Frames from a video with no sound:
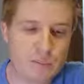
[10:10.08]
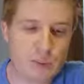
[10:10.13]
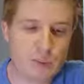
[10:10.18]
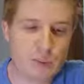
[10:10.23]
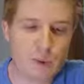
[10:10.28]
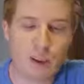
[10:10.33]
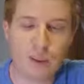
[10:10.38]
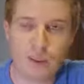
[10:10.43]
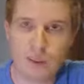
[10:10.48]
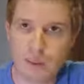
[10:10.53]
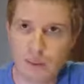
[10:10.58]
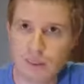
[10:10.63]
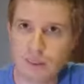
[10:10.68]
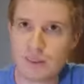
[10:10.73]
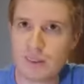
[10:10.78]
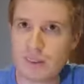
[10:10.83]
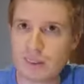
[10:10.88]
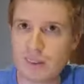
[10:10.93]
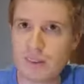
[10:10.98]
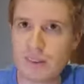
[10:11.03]
rather than
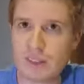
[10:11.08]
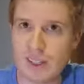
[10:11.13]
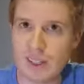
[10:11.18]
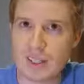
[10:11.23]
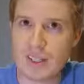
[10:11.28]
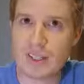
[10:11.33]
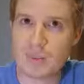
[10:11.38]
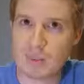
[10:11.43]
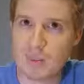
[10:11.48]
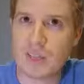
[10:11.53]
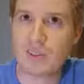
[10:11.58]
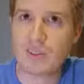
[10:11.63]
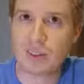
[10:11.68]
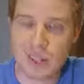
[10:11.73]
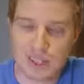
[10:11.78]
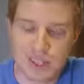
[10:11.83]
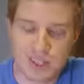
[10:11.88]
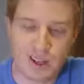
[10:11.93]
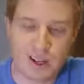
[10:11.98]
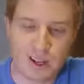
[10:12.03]
that it's
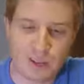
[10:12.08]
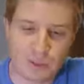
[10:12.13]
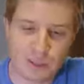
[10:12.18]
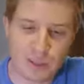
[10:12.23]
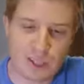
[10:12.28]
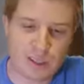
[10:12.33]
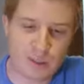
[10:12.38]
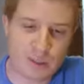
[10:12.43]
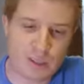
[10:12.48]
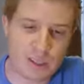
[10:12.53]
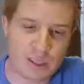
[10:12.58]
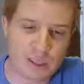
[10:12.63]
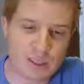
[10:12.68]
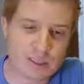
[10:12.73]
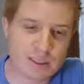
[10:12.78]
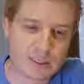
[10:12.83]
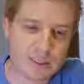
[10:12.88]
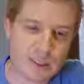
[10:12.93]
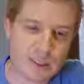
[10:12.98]
specifically designed for dangerous things.